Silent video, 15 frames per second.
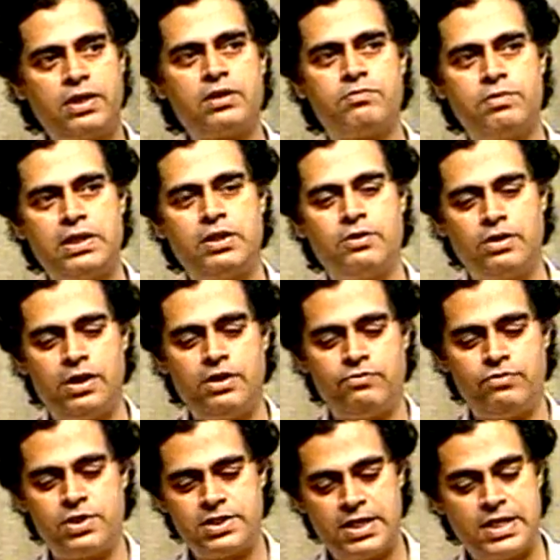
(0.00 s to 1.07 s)
particularly
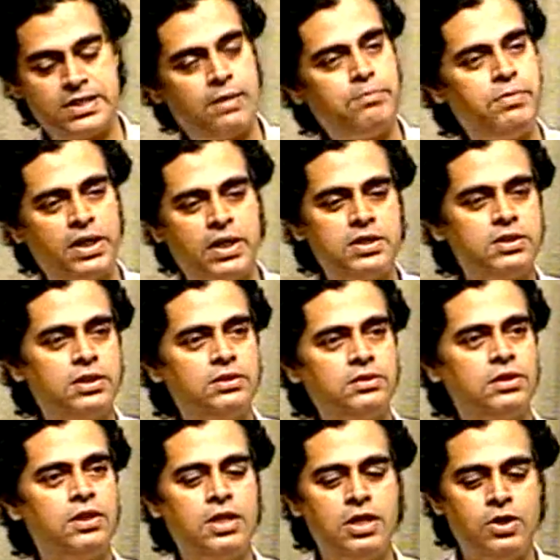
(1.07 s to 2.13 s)
for such applications,
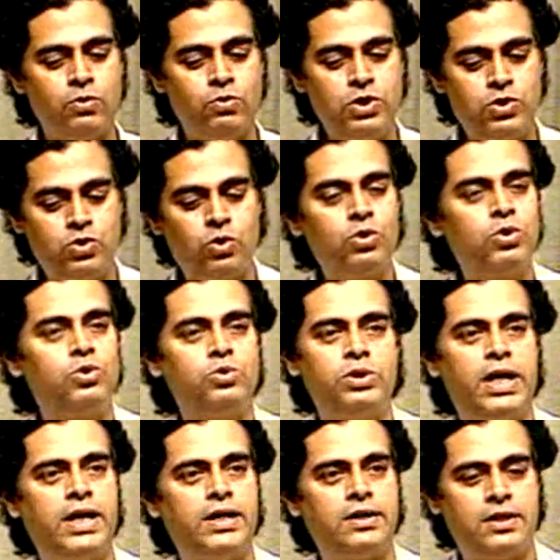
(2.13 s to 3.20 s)
we don't do that.